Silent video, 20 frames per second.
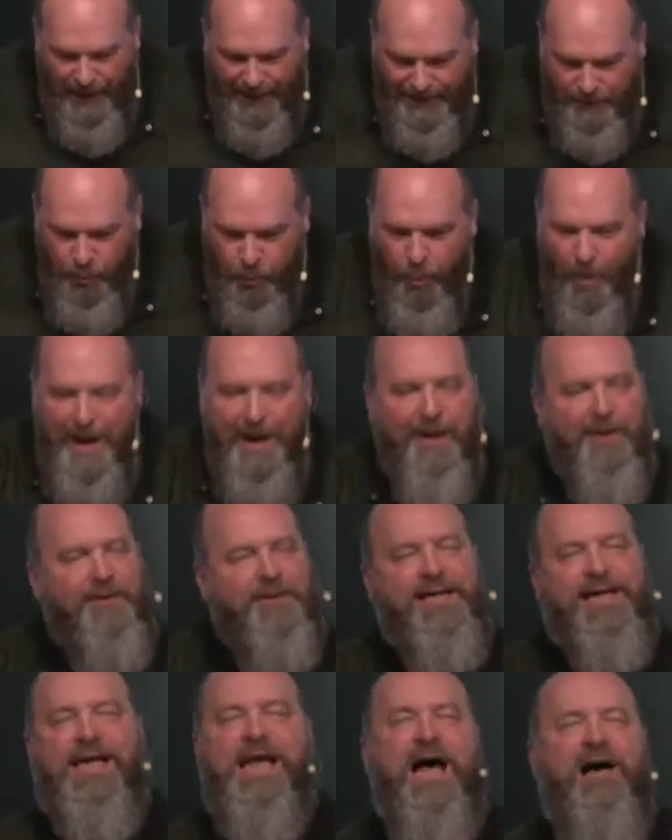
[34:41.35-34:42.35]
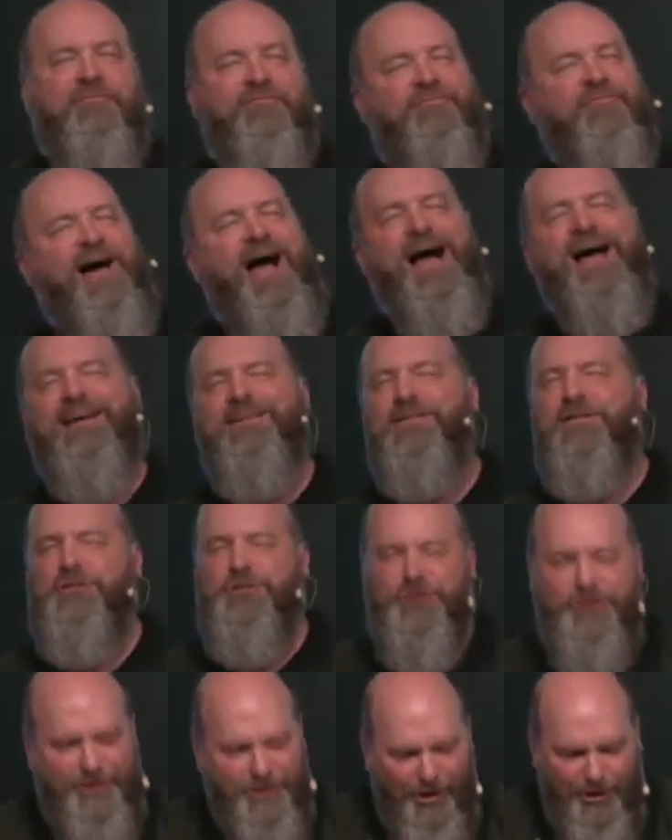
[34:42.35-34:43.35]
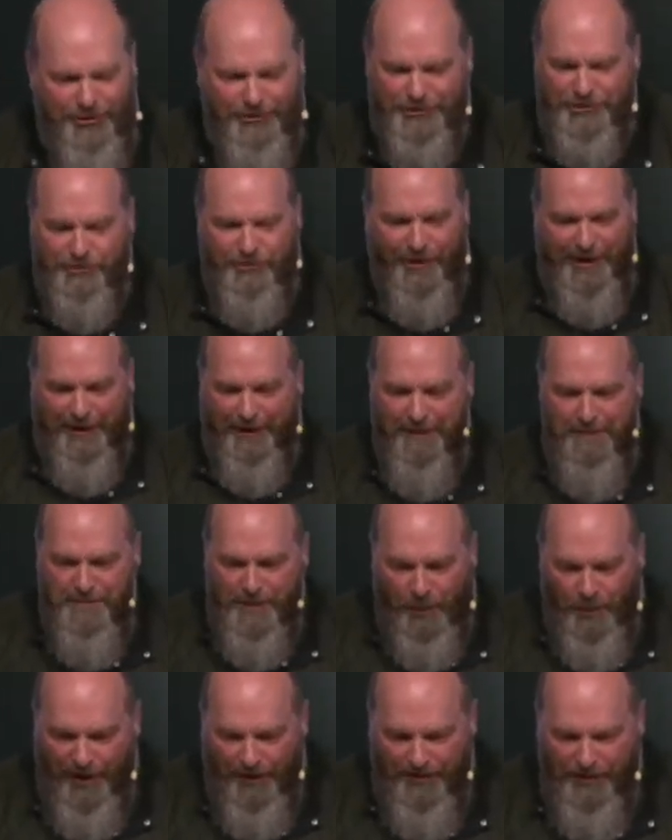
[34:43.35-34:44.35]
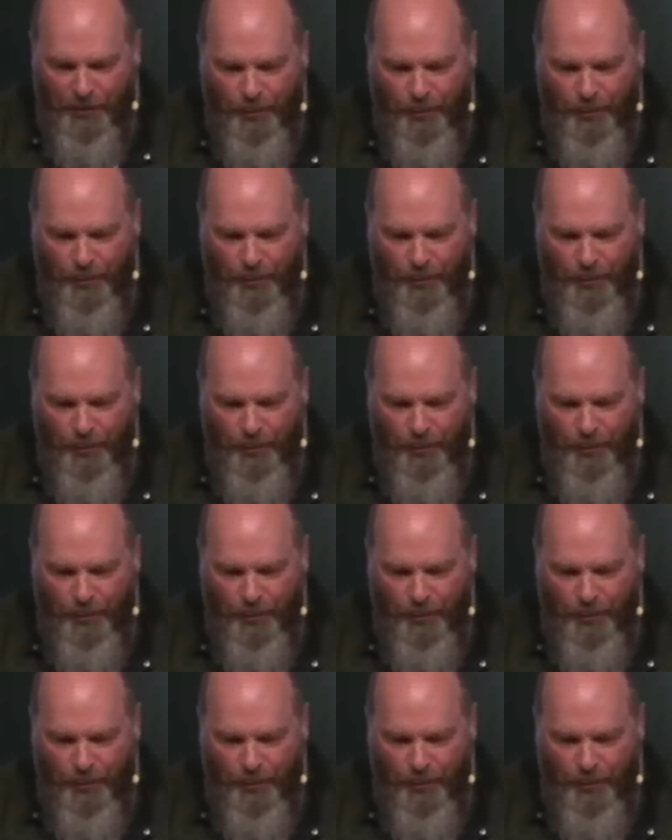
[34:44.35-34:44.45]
where can I find a church where the